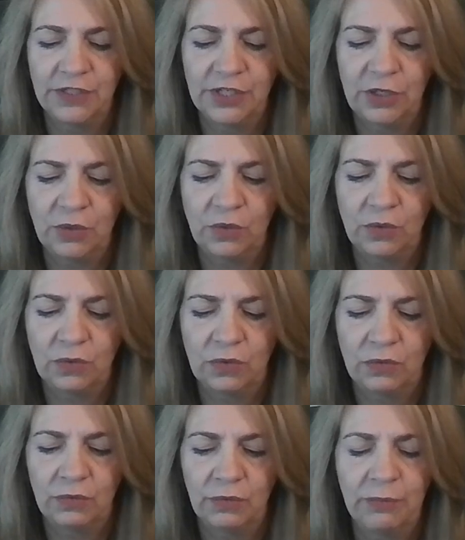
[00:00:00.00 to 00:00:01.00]
So
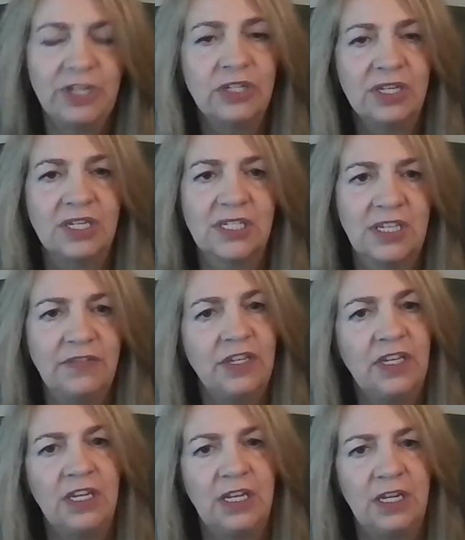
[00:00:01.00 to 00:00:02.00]
much like
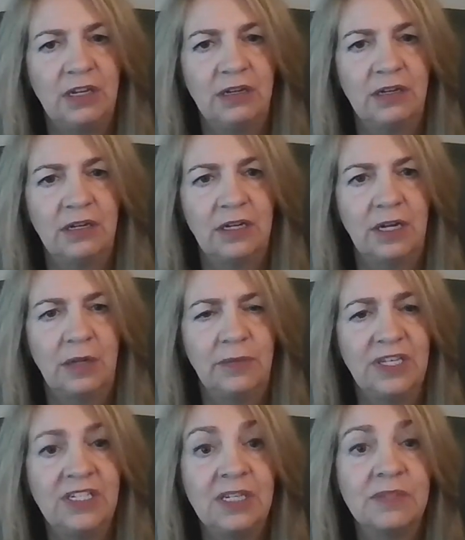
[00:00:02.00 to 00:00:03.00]
CVE,
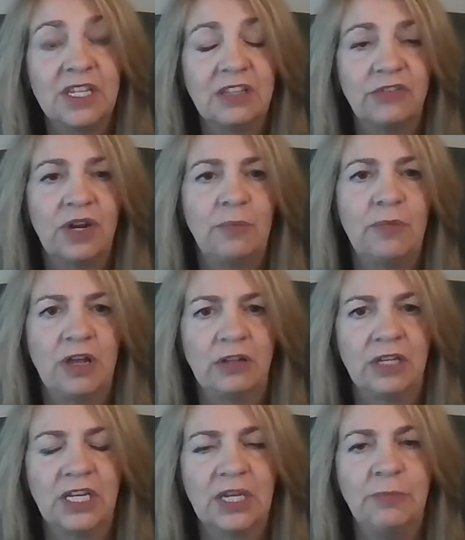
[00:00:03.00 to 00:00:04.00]
it seems that threat
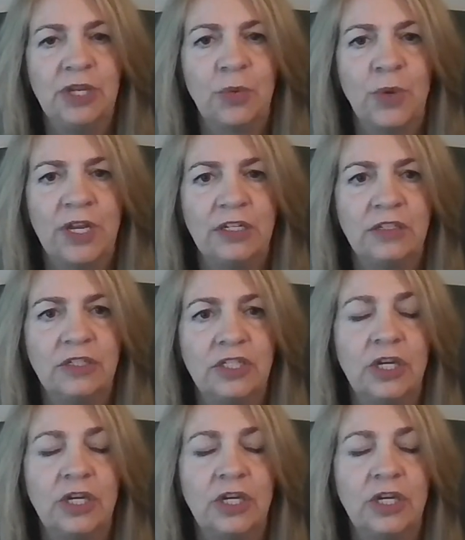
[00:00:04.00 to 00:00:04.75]
modeling can be a way to